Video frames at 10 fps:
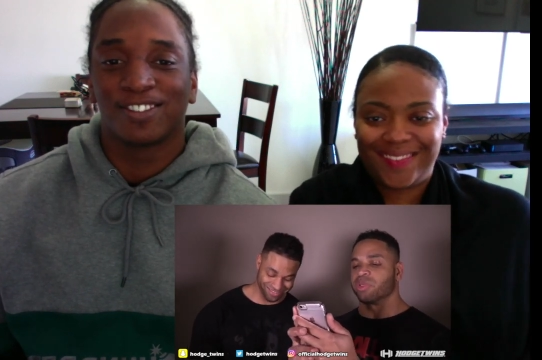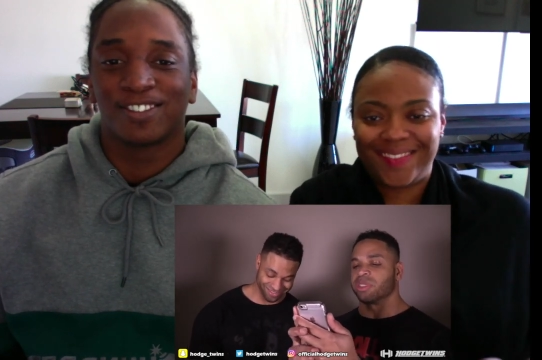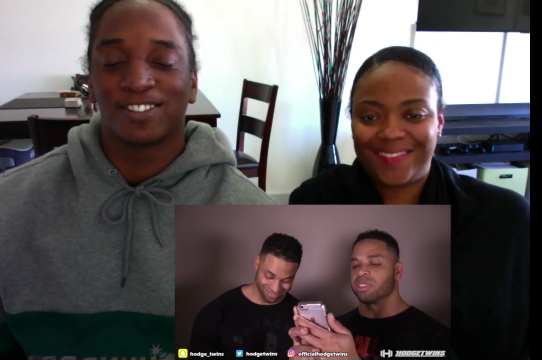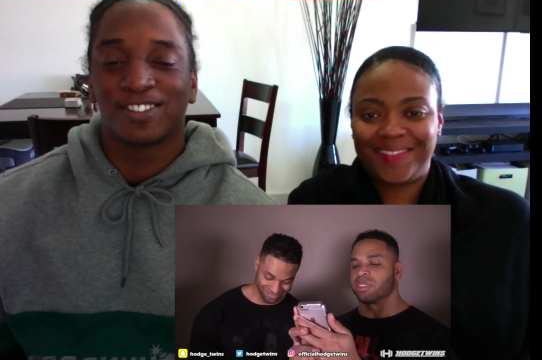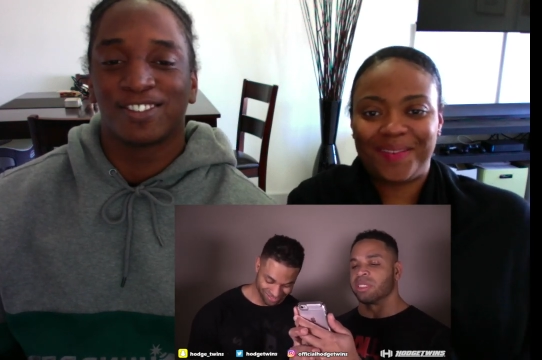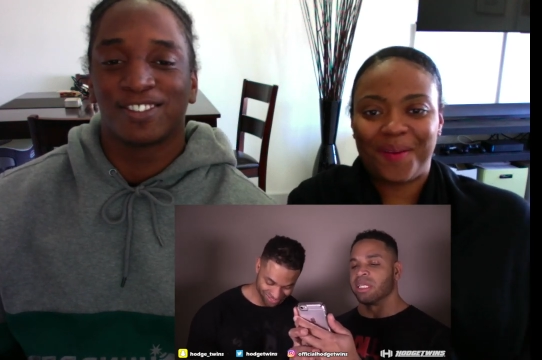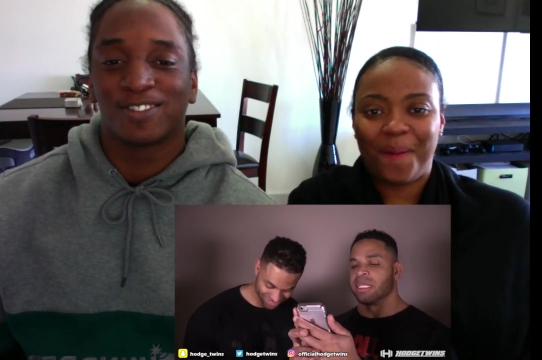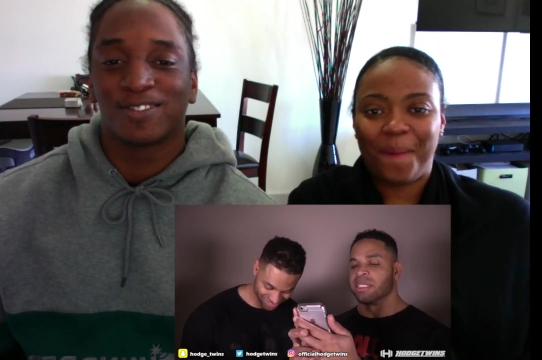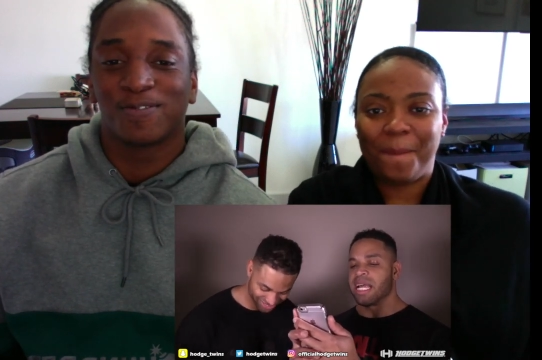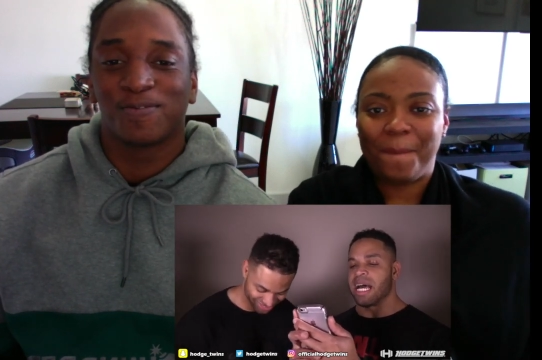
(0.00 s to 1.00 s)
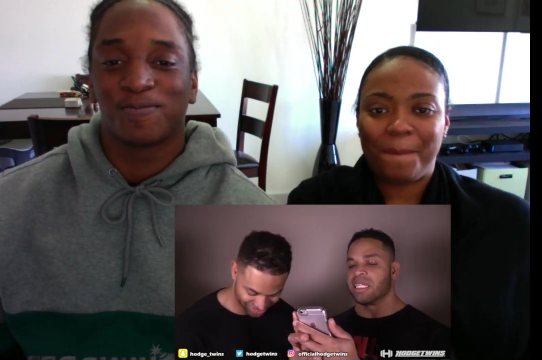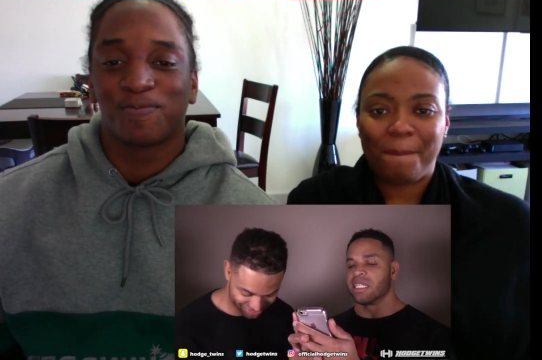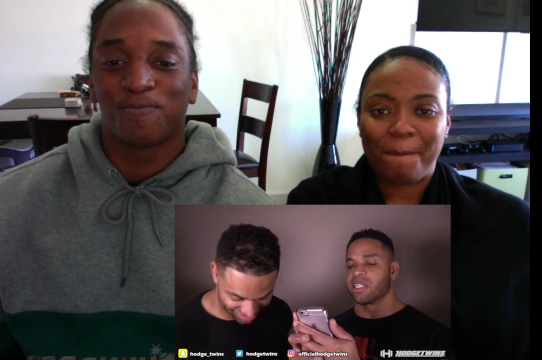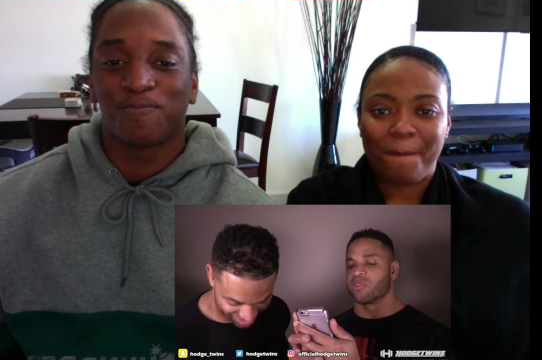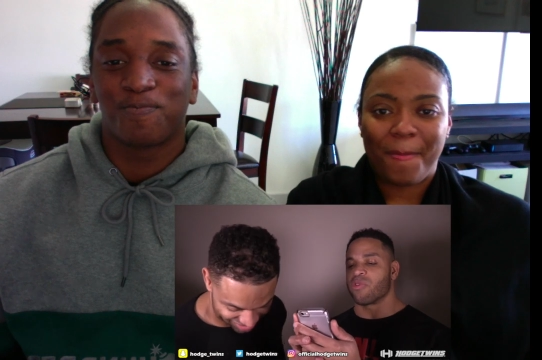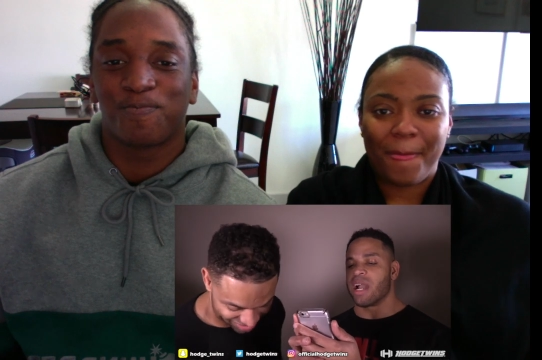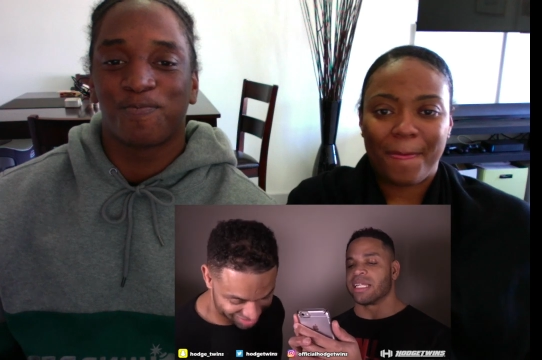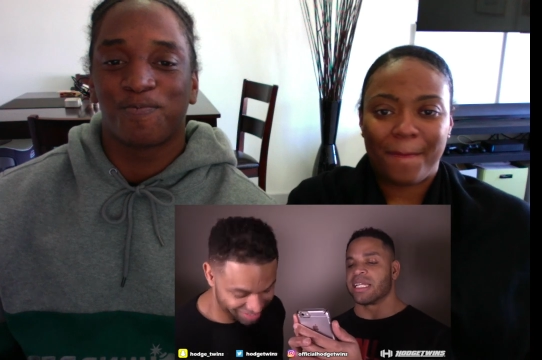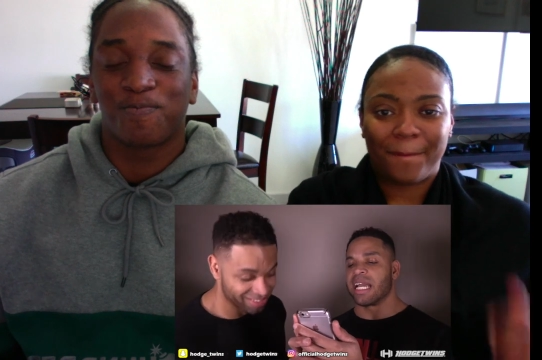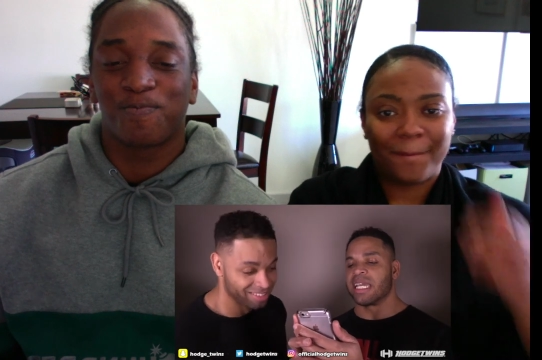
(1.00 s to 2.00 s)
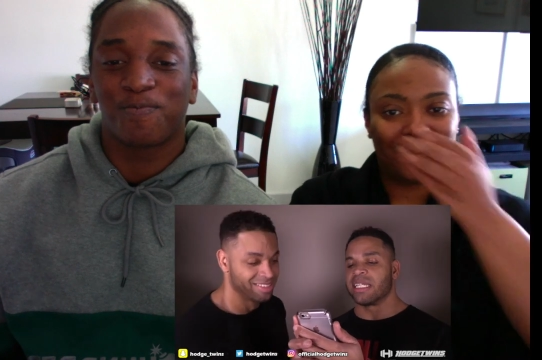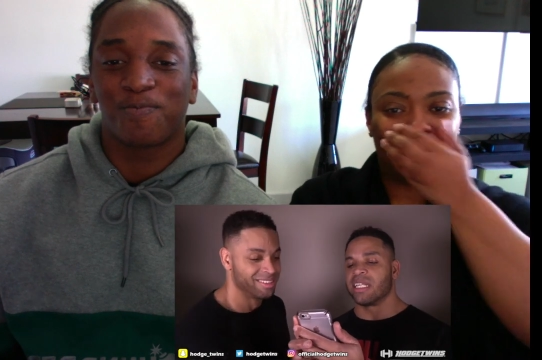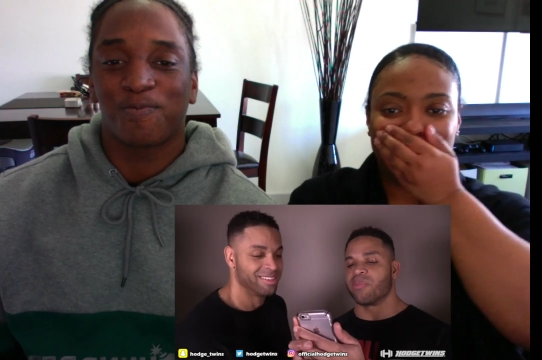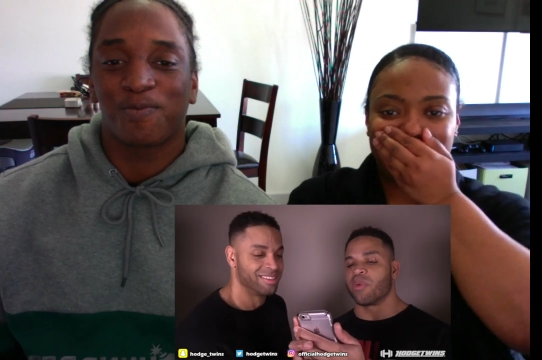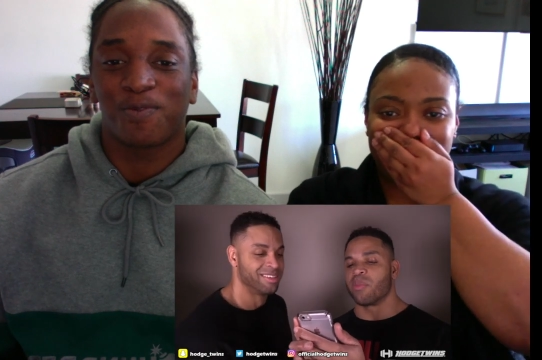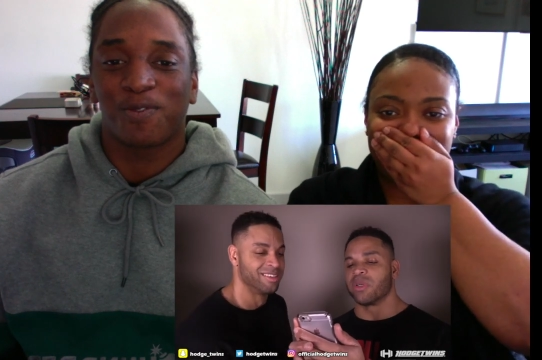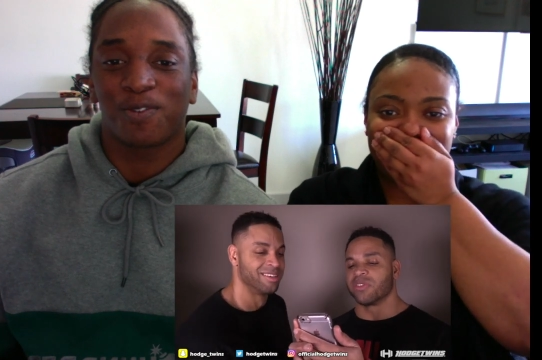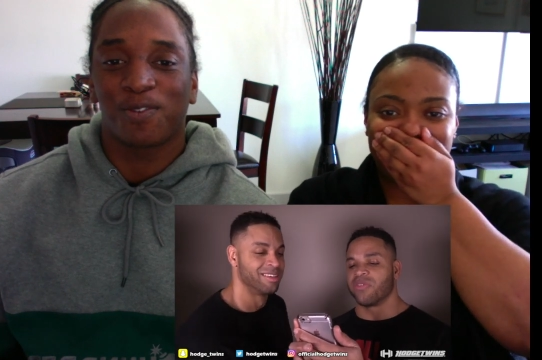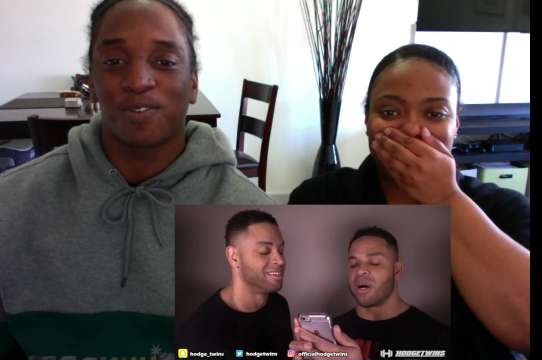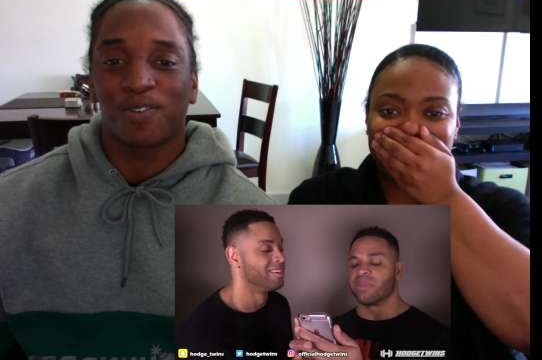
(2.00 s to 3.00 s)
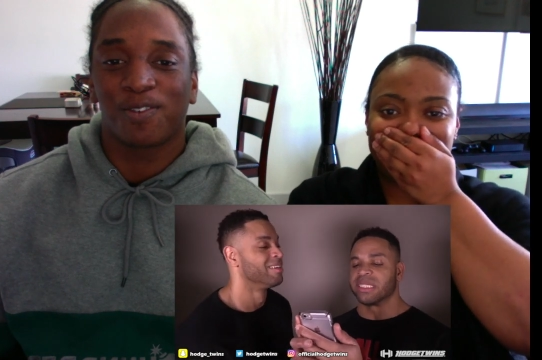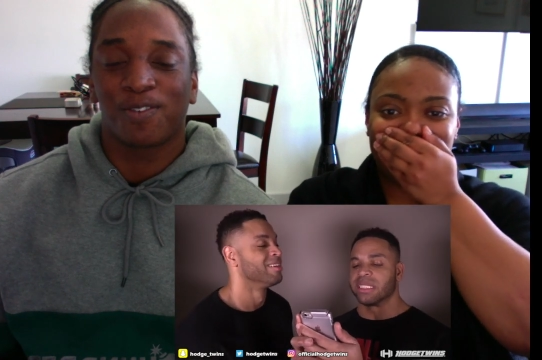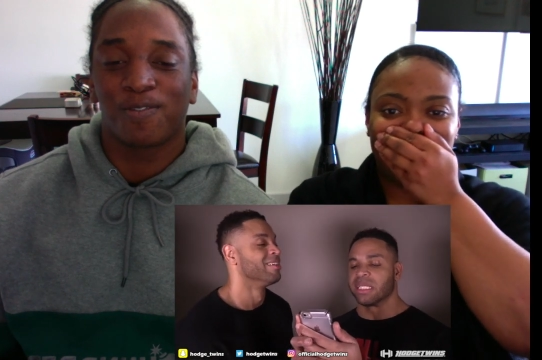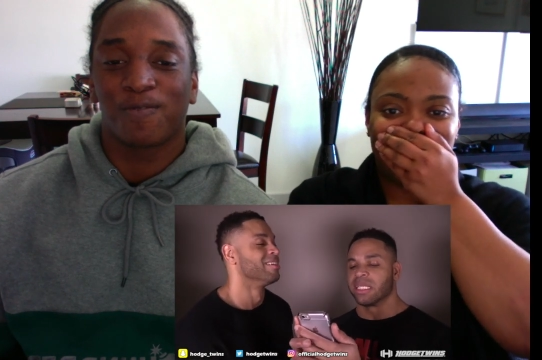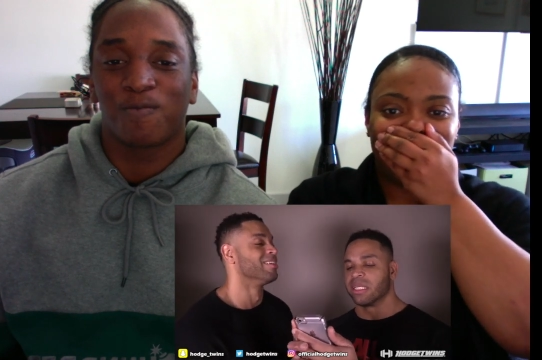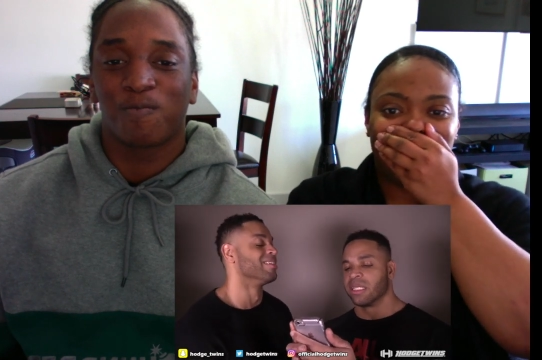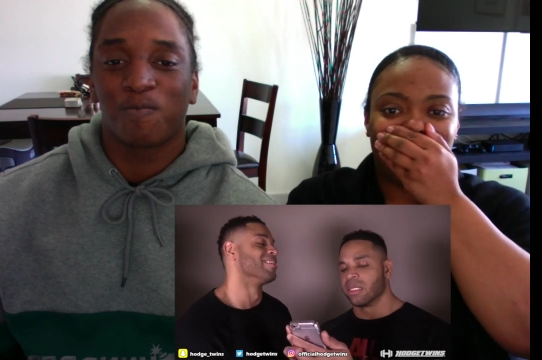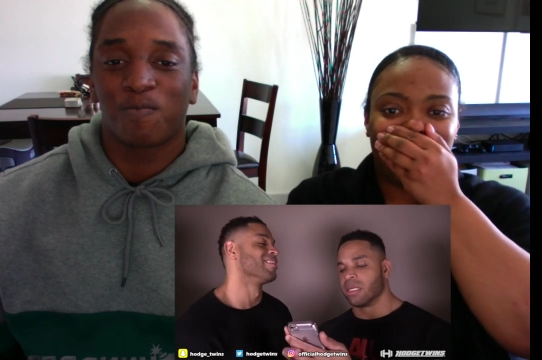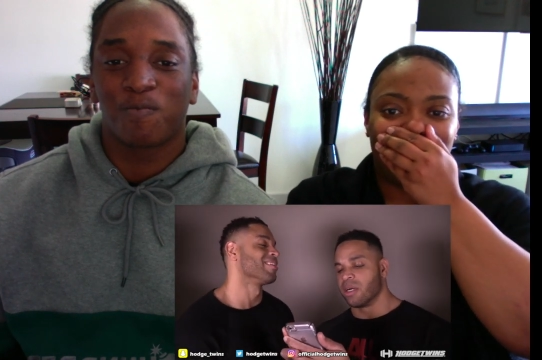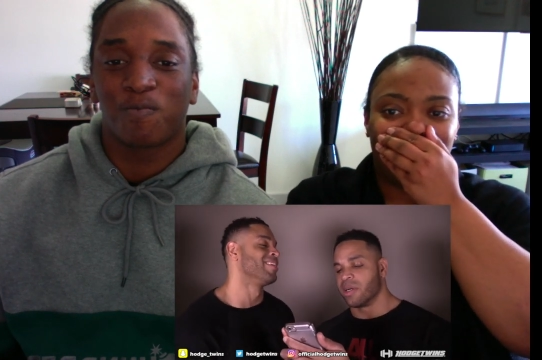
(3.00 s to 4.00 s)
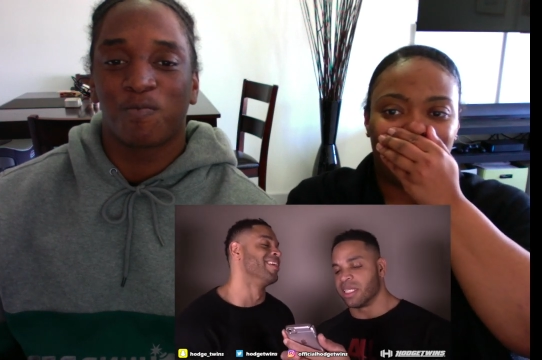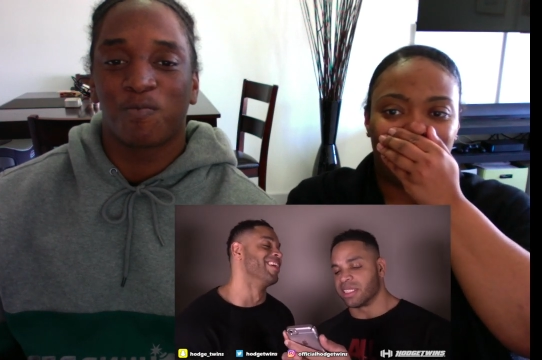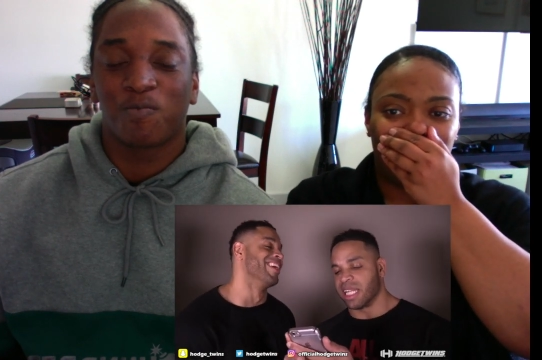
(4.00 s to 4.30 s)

Speaker 1: was not looking right and I ended up almost vomiting on his